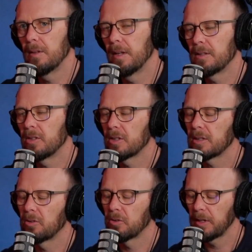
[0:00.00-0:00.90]
it's
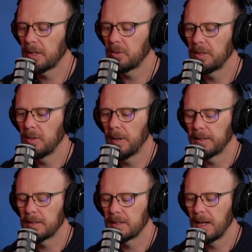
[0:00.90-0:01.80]
just critical that you
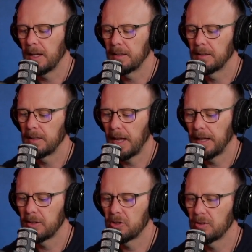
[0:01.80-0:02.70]
understand the
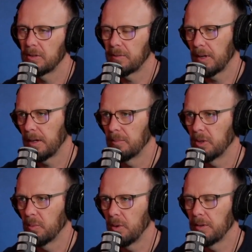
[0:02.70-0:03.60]
attitude of I'm
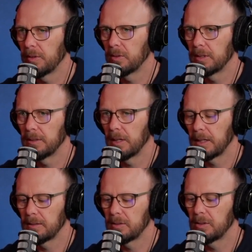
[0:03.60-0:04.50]
not worth it, or I
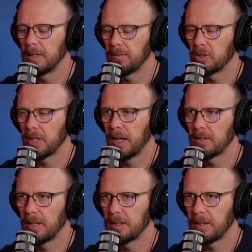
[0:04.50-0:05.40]
could never charge
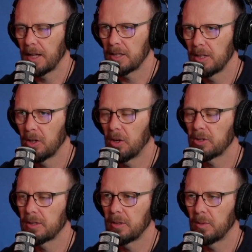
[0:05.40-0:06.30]
that, is actually
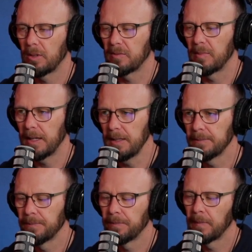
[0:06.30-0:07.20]
costing you a lot of money.
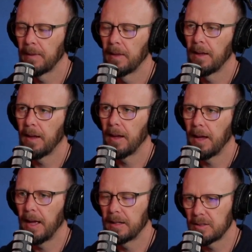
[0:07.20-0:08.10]

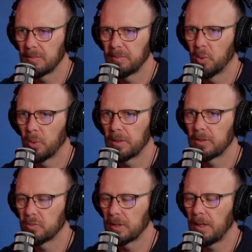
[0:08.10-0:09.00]
And it's important
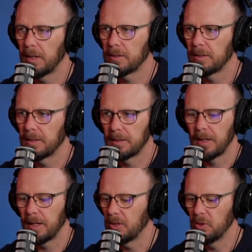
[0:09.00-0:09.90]
to realize
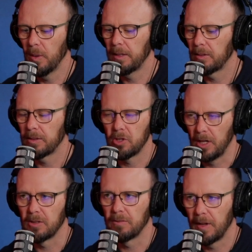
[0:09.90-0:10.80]
that you are not the
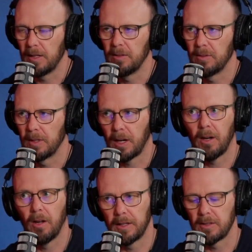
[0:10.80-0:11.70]
judge of value. The
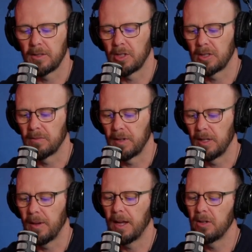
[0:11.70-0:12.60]
client is the judge of
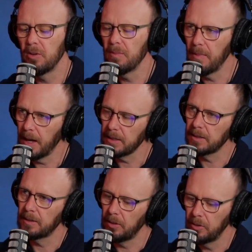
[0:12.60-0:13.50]
value. And you
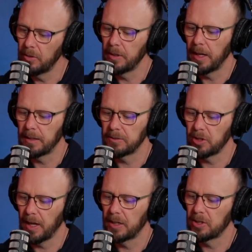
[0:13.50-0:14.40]
must learn how to
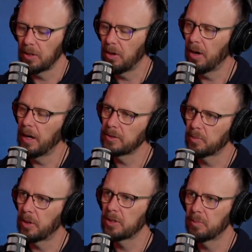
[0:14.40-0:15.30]
charge the highest
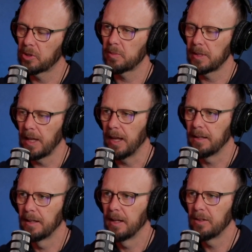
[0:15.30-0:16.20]
price you possibly can.
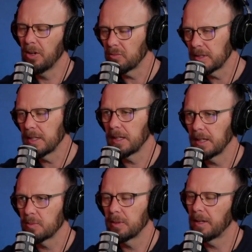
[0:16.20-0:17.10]
Not
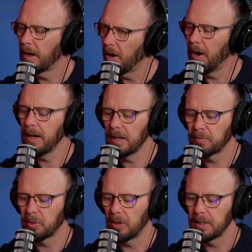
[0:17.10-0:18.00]
ridiculous, but a high enough
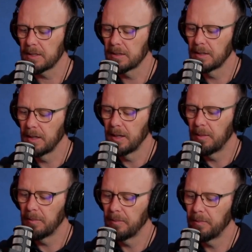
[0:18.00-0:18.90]
price
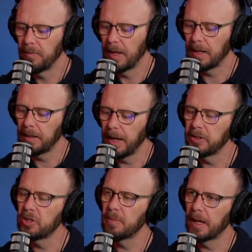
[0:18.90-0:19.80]
that allows
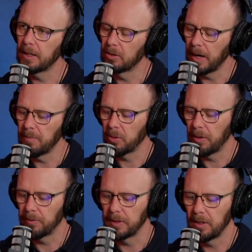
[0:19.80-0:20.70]
you to make a great
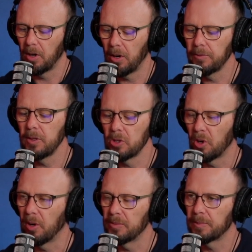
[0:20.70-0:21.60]
profit off your
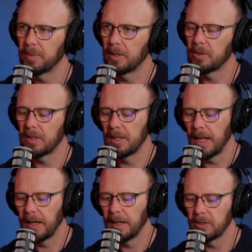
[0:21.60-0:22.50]
jobs, because then
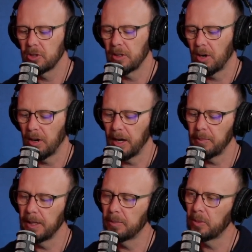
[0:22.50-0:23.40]
that allows you to hire
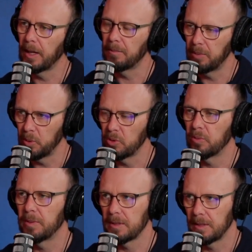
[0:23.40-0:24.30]
people and build your
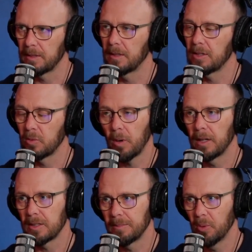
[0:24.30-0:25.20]
business. This is why
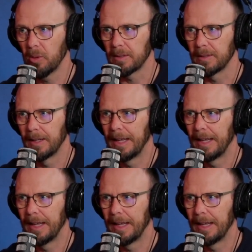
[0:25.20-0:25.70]
it's important.